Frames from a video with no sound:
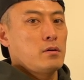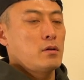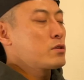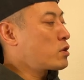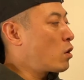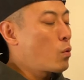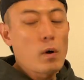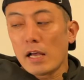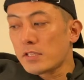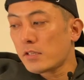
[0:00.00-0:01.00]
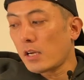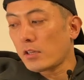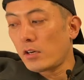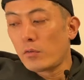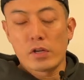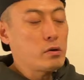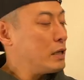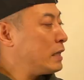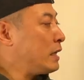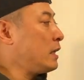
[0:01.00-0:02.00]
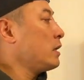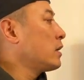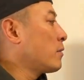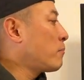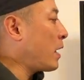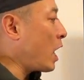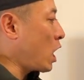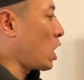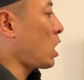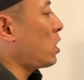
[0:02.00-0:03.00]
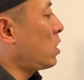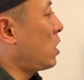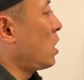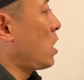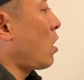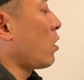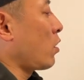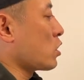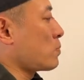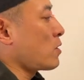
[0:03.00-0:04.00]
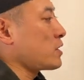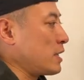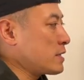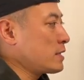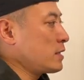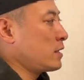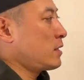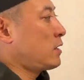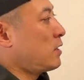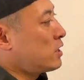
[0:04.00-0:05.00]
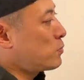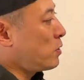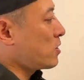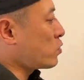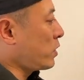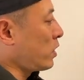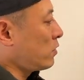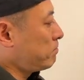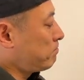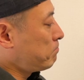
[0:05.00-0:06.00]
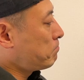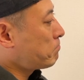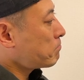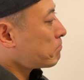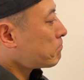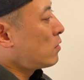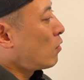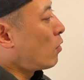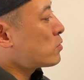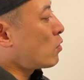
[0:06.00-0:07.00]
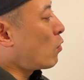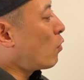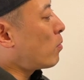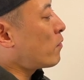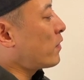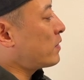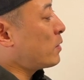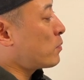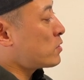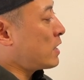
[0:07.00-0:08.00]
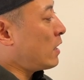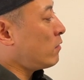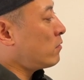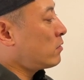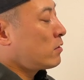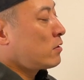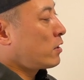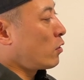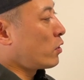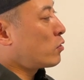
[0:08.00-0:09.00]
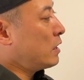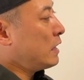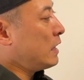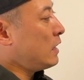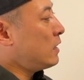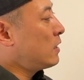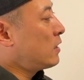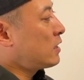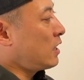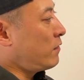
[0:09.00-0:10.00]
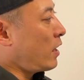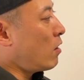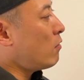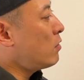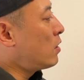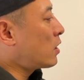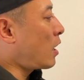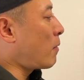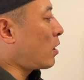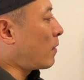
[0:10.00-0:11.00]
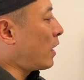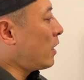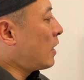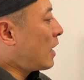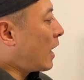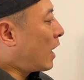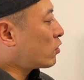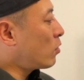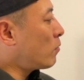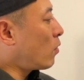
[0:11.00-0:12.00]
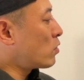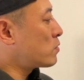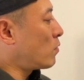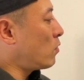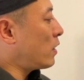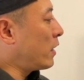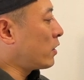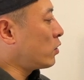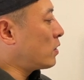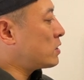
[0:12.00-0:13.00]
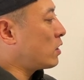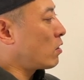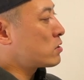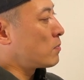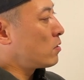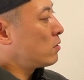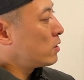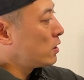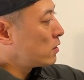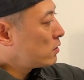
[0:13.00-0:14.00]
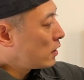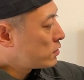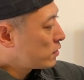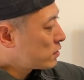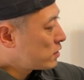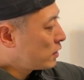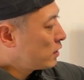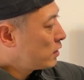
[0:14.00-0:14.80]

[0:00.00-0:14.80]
So once we look at the, you know, liquidity pair on Osmosis, it's pretty much clear. Almost over 50% their liquidity, TVL, covered by Atom, Osmo, and USD Osmo here, as you can see.